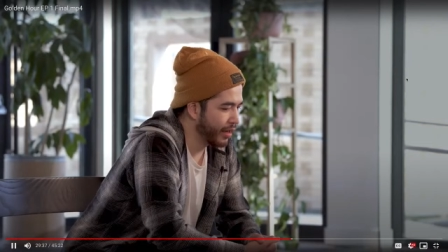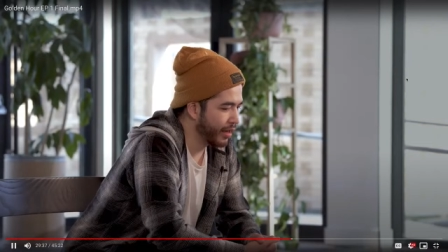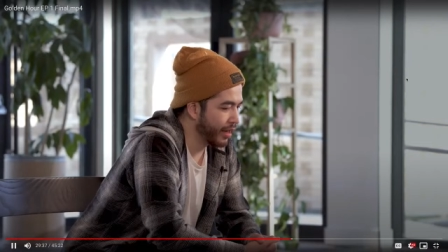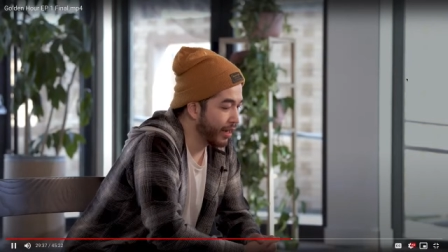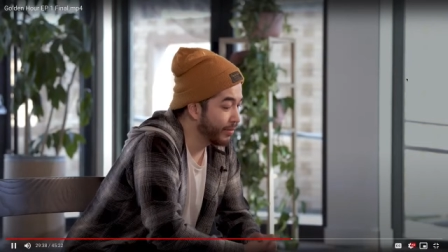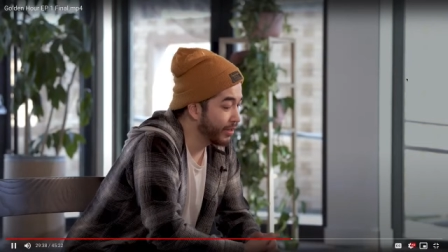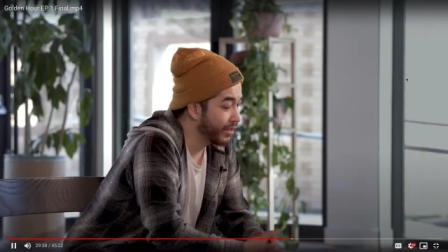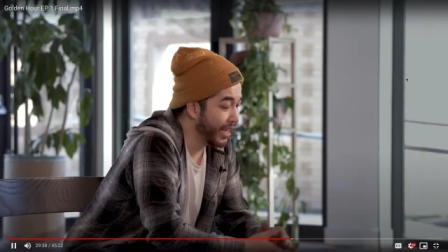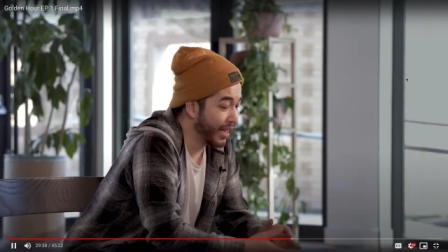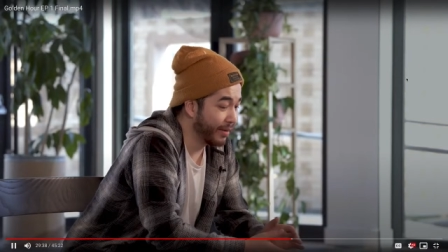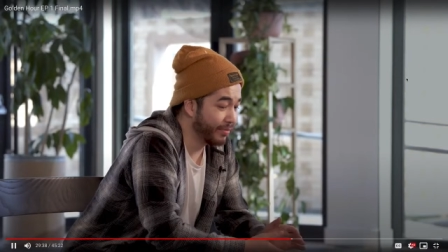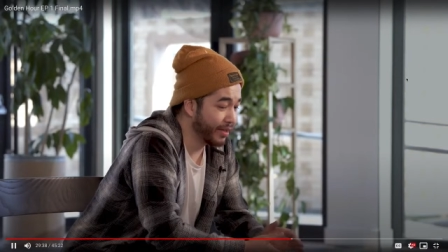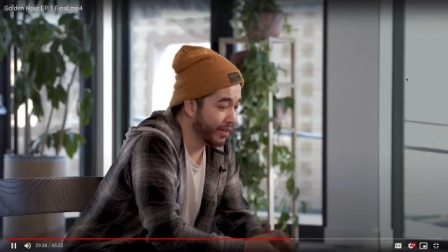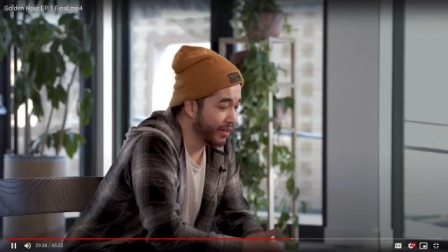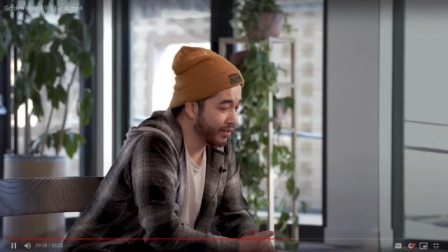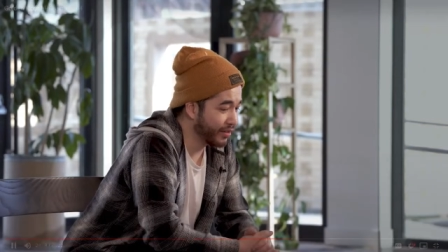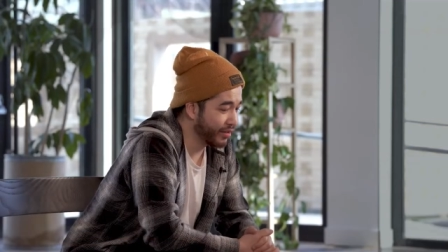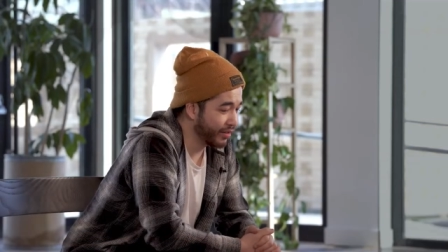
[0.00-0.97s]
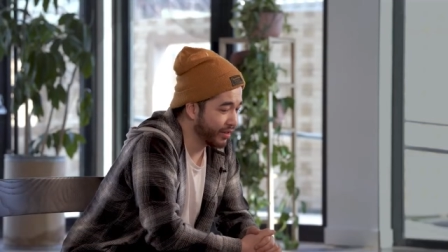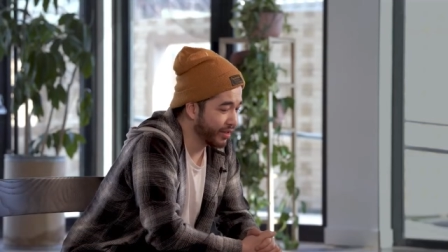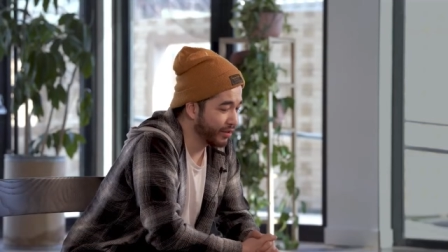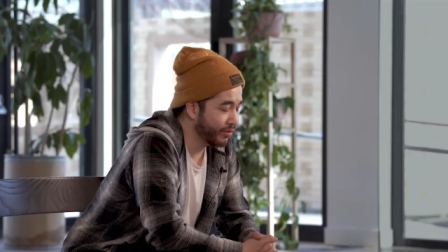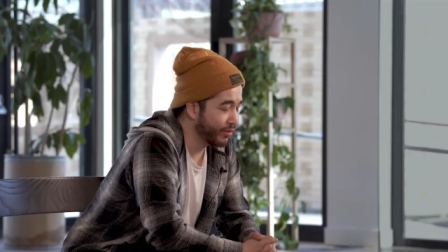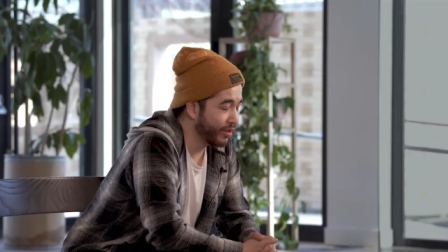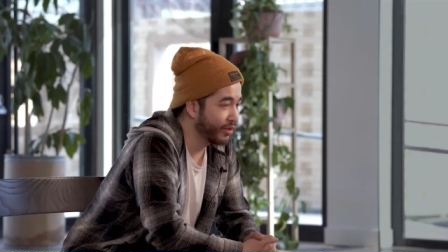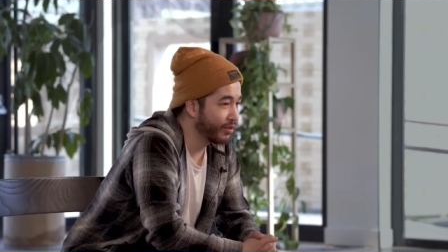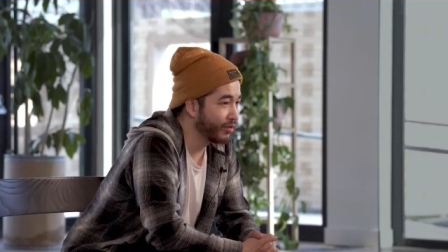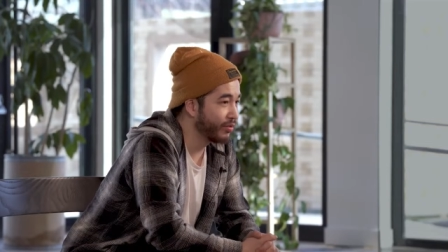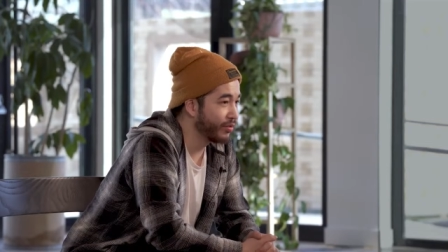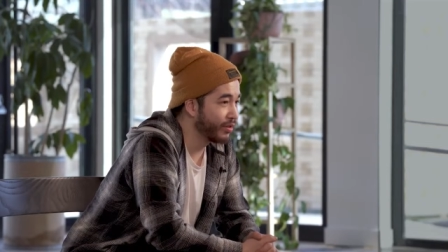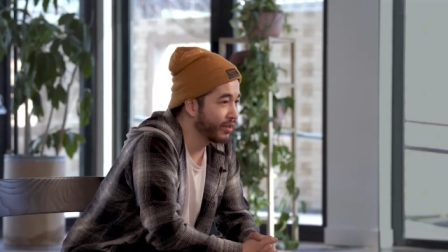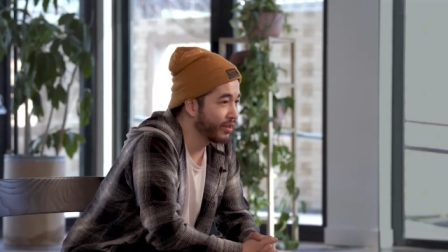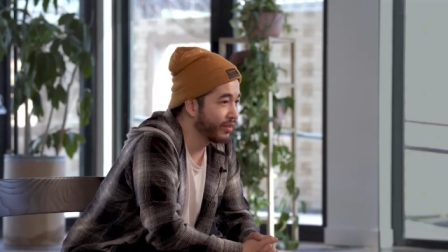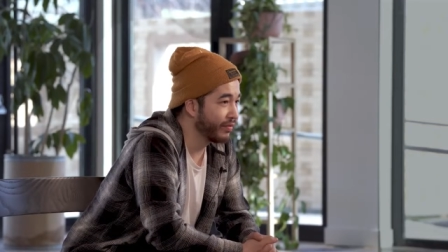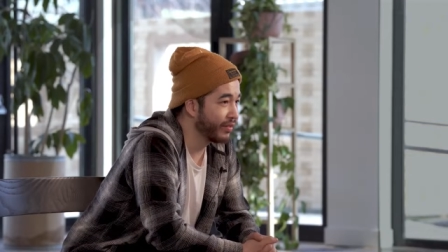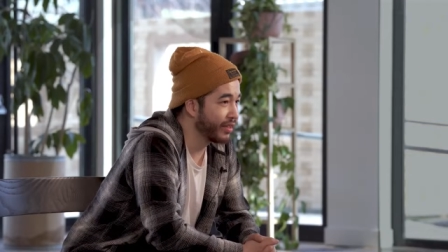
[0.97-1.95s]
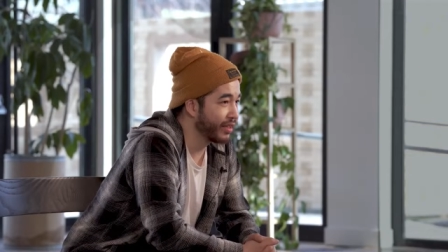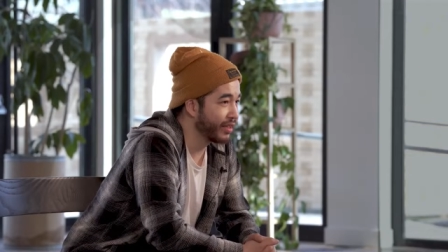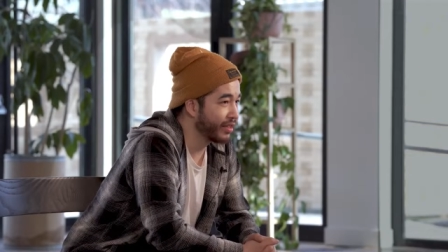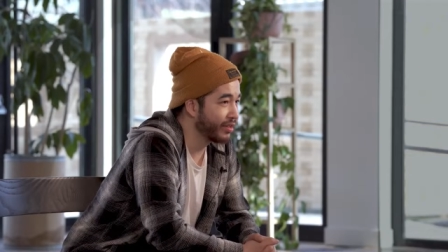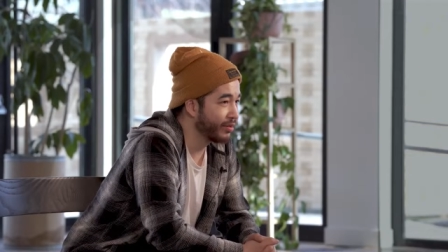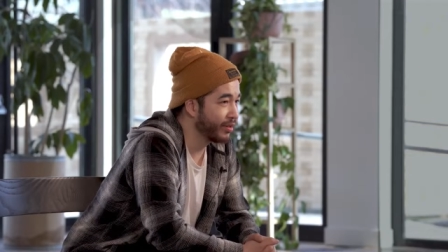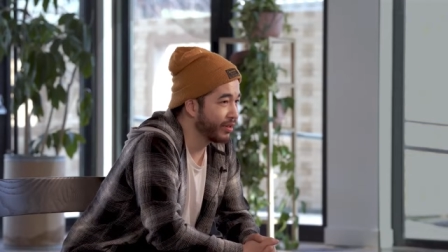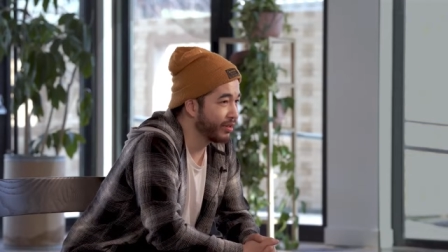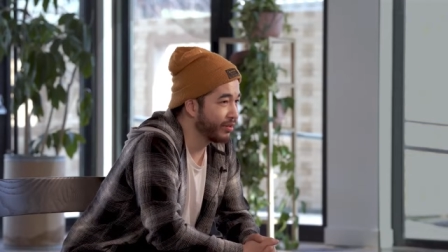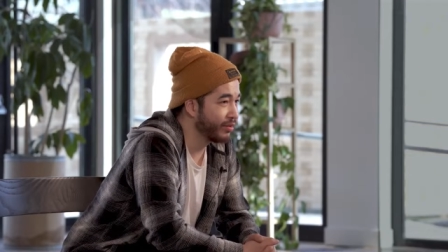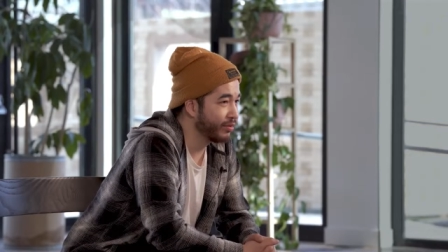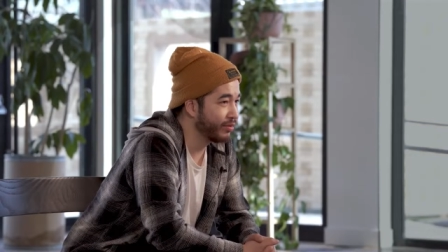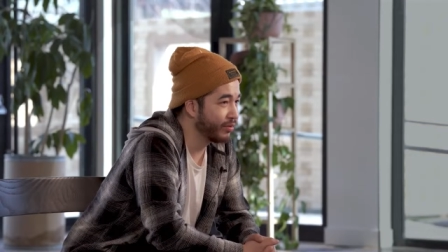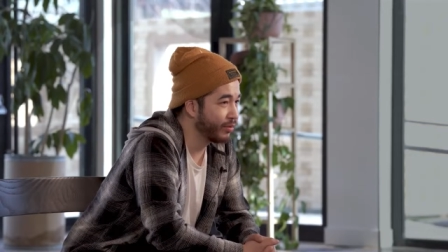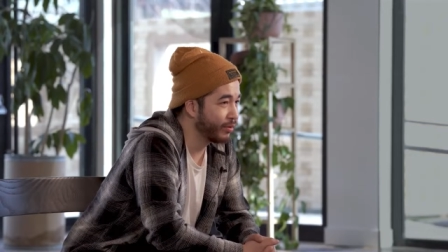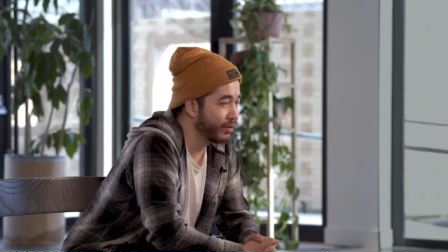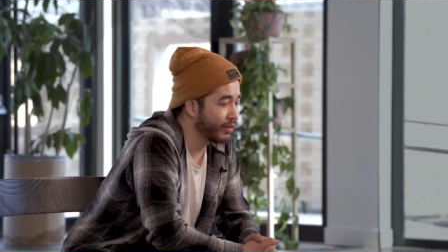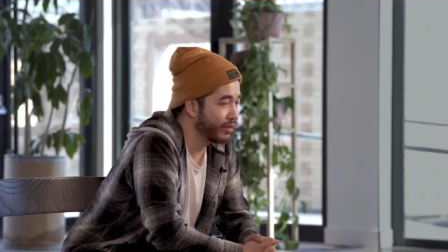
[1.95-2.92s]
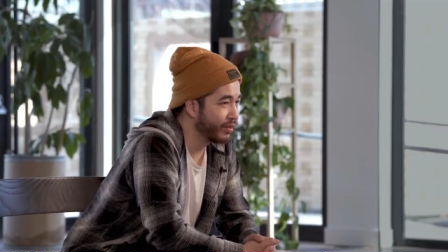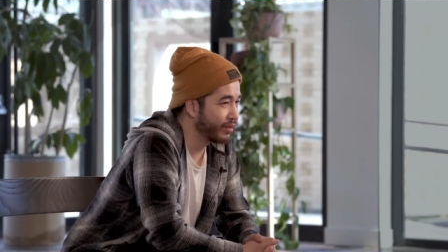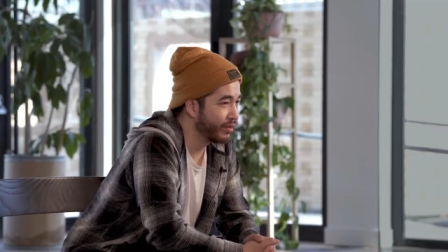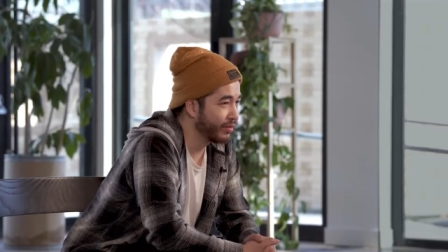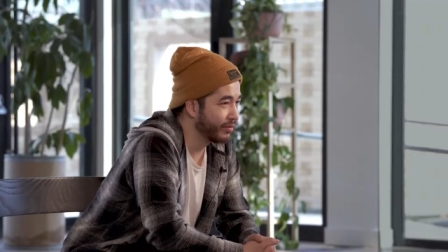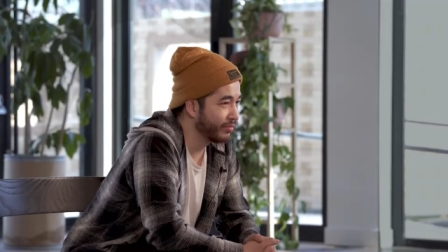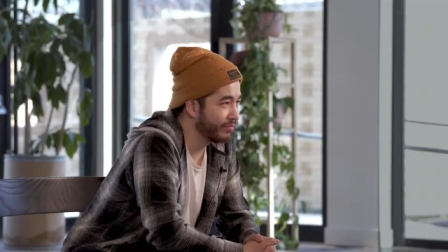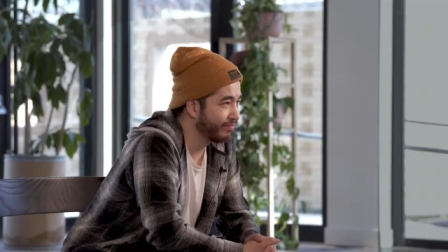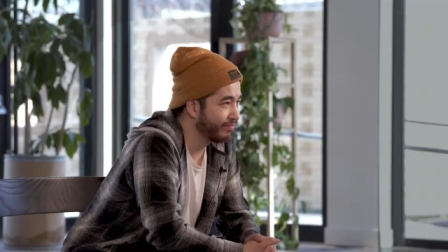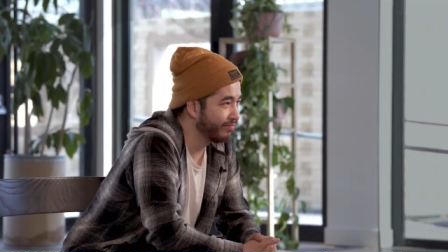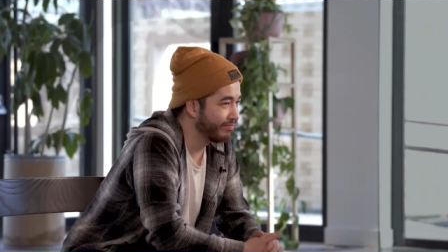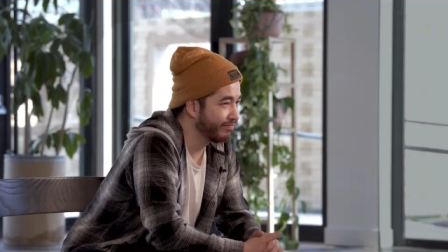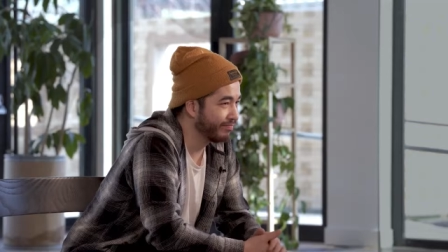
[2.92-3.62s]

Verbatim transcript: and uh, I'm a tap dancer. That's what I do for a living. That's what I do for